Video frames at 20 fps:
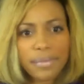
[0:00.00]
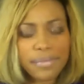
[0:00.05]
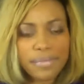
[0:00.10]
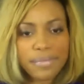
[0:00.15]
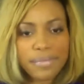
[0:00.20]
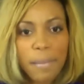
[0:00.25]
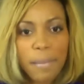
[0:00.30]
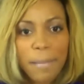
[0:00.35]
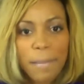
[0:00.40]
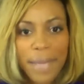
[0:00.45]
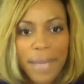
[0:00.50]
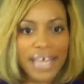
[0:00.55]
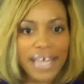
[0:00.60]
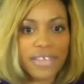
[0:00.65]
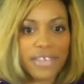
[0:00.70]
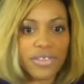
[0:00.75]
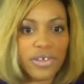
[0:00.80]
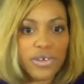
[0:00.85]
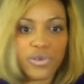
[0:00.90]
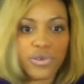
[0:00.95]

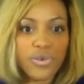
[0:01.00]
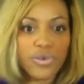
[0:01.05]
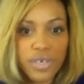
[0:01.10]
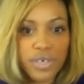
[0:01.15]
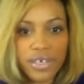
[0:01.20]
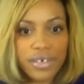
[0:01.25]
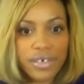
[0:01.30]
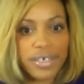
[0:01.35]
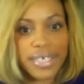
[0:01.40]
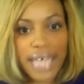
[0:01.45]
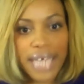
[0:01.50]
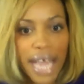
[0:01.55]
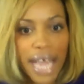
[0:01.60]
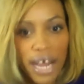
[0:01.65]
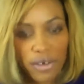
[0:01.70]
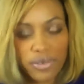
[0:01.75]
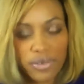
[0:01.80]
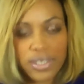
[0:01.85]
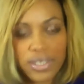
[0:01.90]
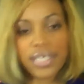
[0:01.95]
make the new year
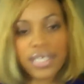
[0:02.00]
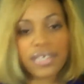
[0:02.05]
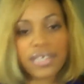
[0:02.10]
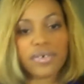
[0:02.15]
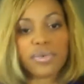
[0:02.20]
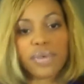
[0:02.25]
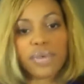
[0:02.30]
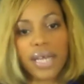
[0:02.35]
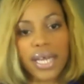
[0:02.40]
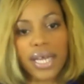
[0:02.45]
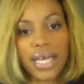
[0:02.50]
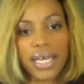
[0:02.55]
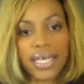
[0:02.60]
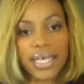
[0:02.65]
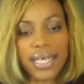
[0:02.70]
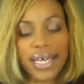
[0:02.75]
count in a way.